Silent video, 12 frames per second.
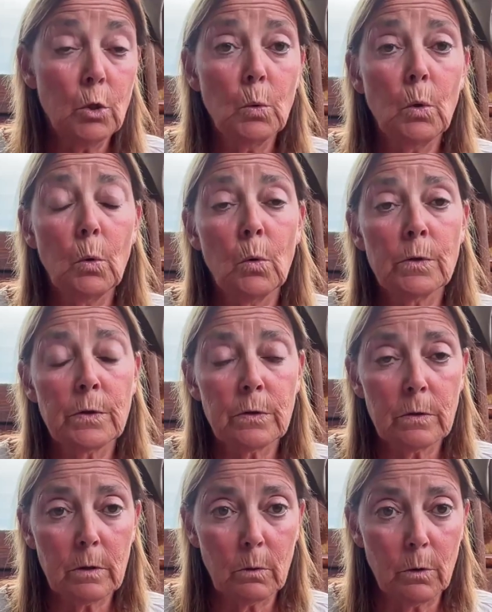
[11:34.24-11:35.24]
new
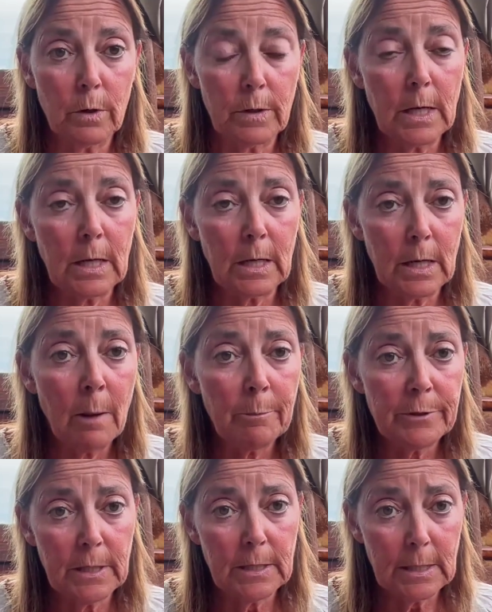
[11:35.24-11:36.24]
laws or they can
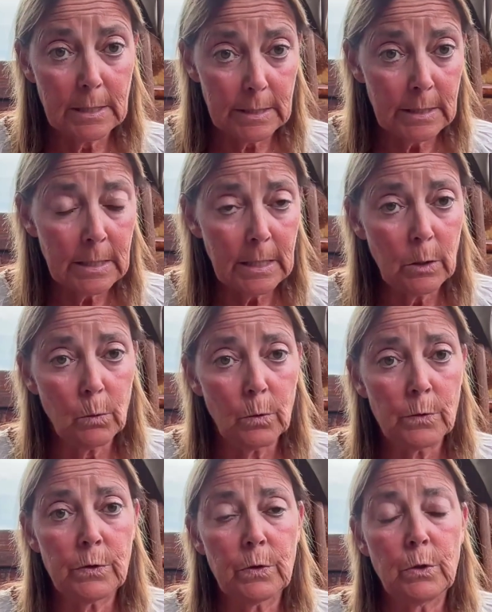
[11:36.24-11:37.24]
update existing
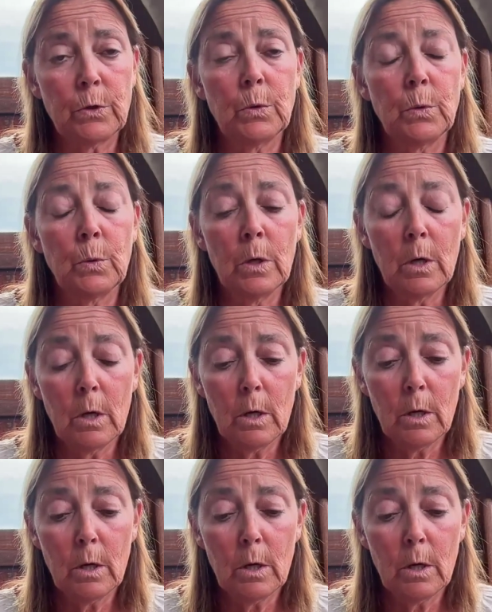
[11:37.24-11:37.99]
laws to